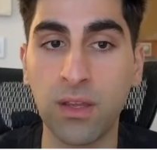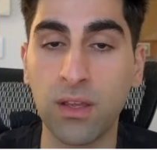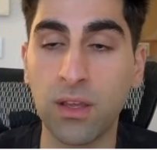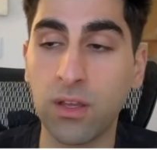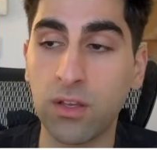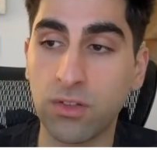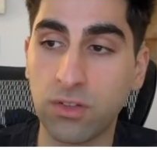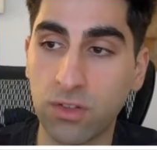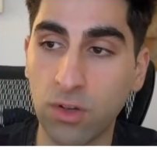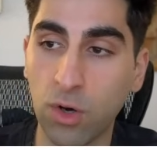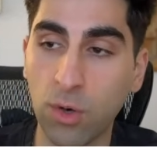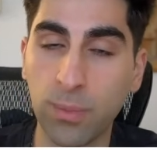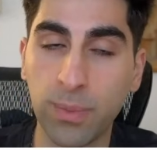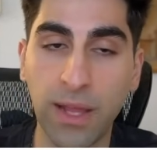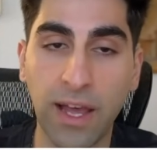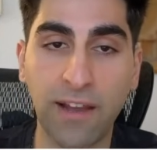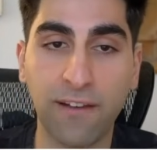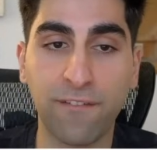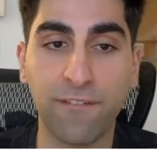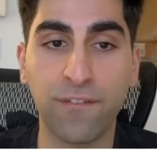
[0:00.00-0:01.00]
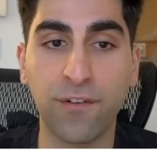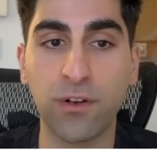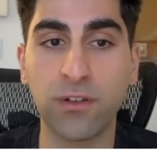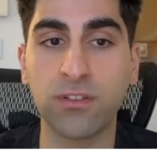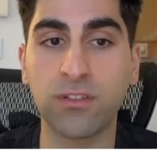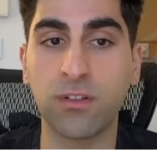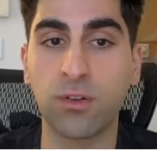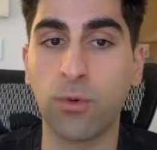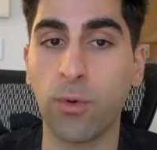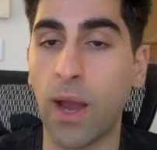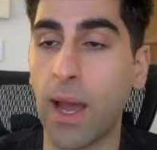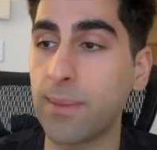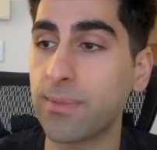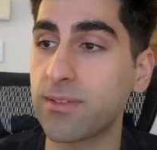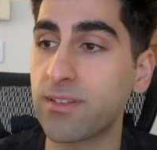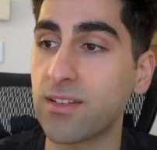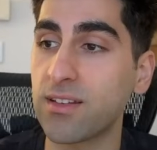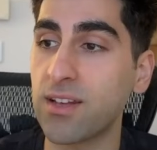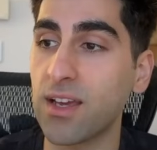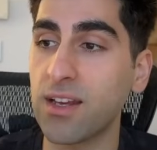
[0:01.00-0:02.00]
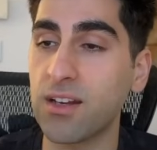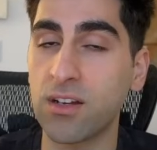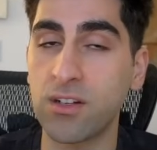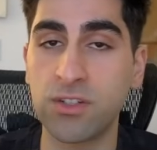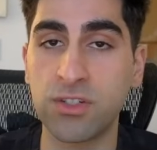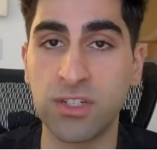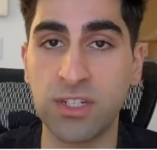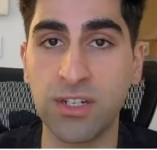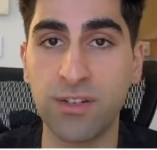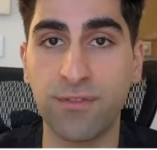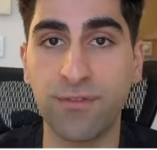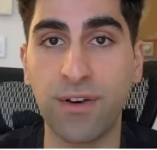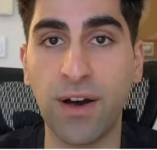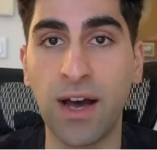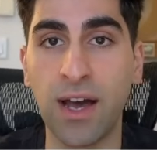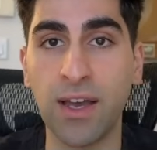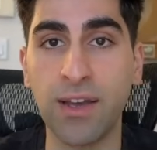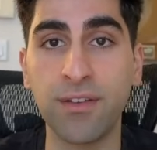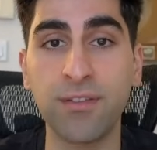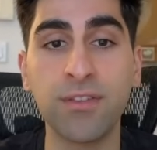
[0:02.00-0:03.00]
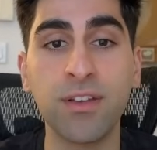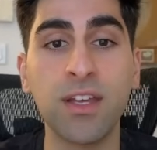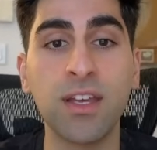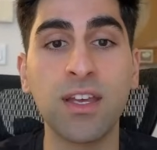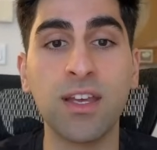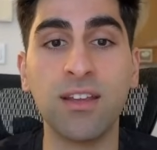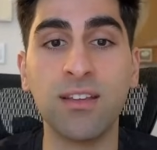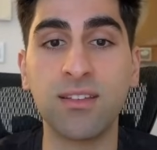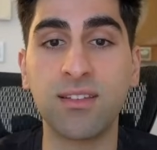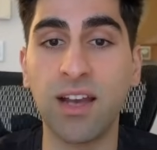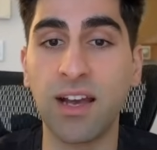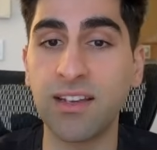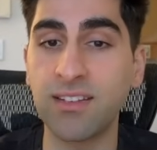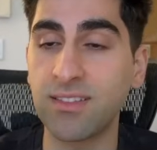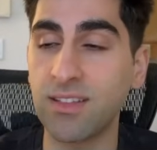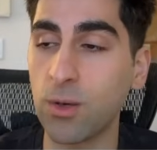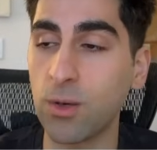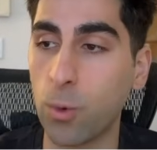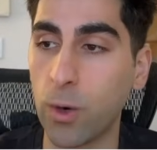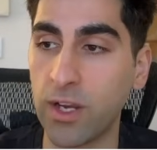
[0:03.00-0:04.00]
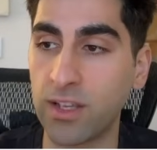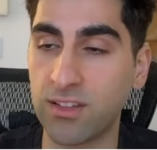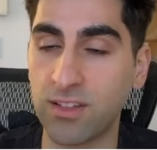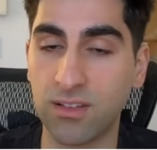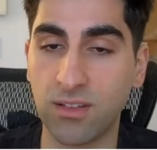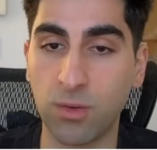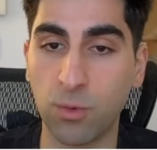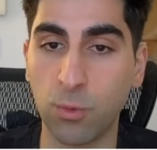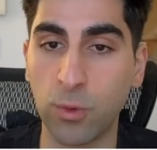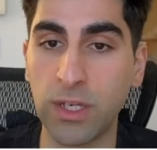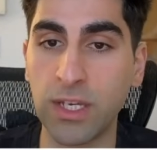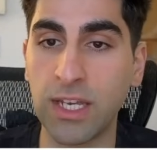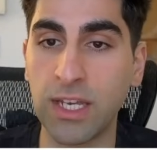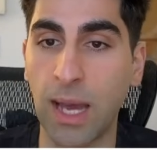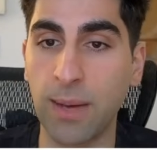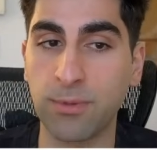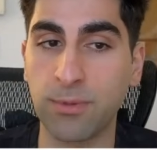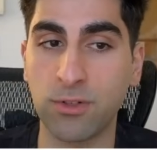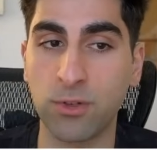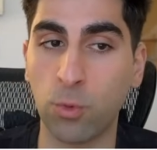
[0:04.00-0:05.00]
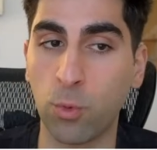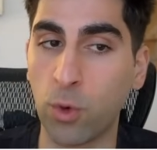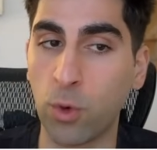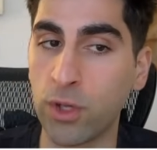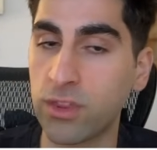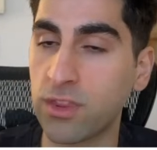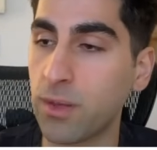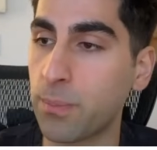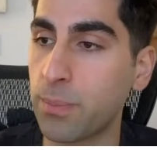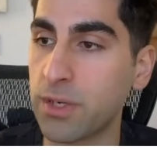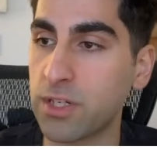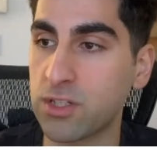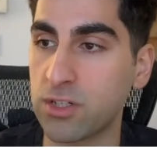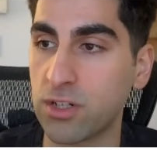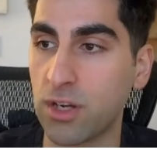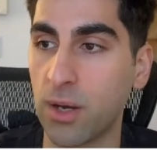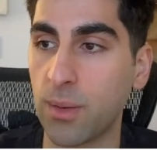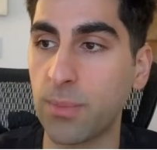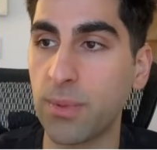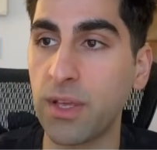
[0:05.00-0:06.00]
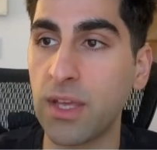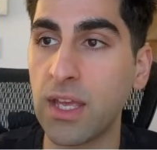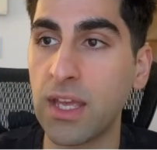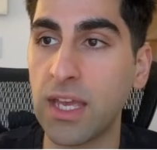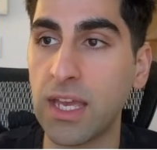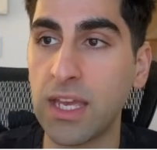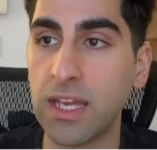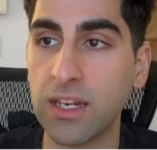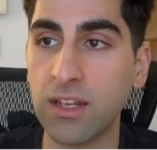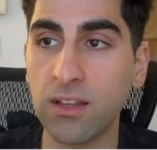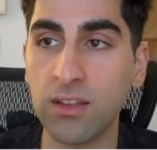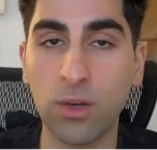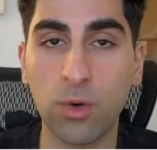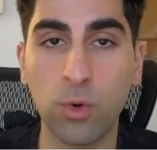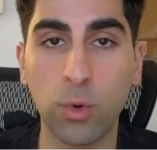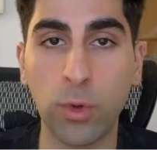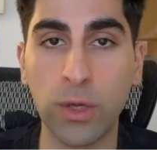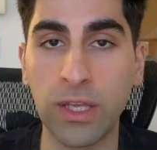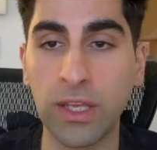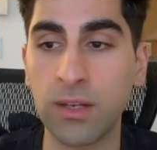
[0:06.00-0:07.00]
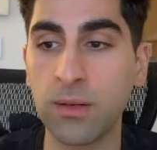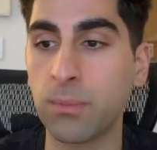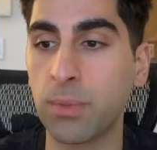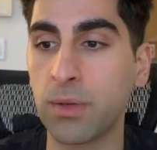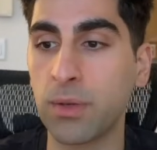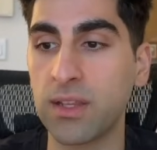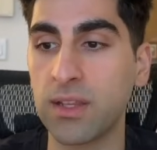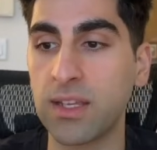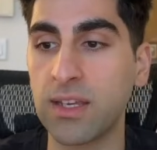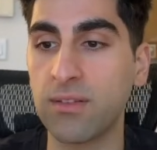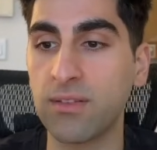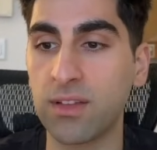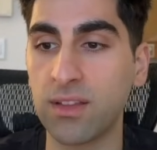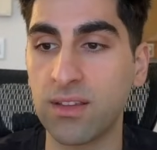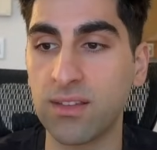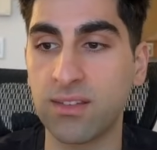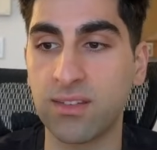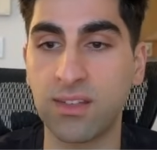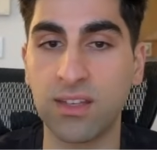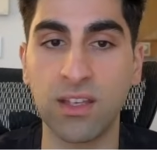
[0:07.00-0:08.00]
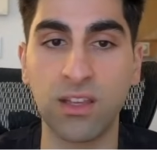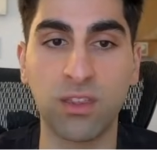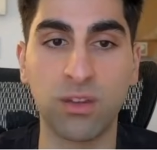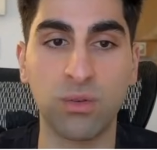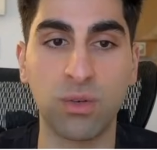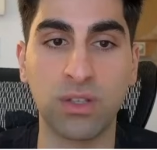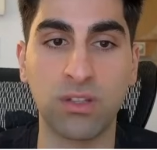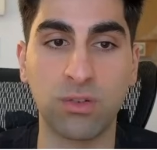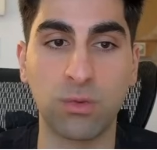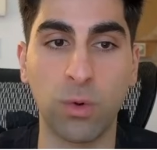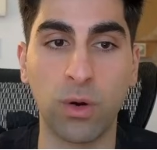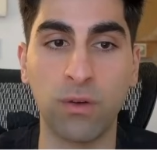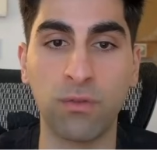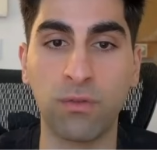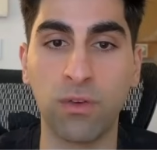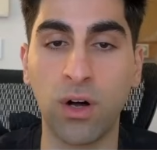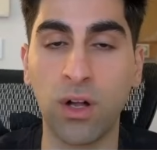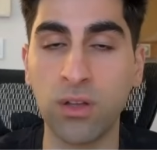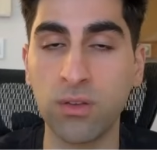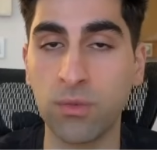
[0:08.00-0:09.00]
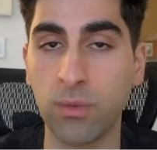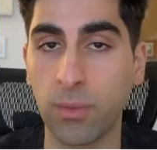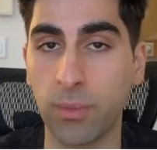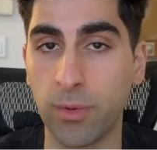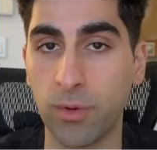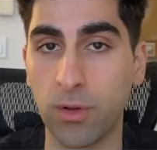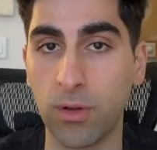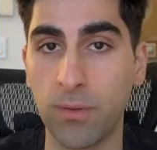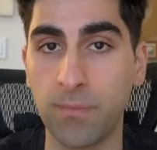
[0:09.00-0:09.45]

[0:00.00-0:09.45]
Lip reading: So black first grabs the knight on g5, enticing white to recapture with the bishop, hitting the queen but leaving the c3 square vulnerable.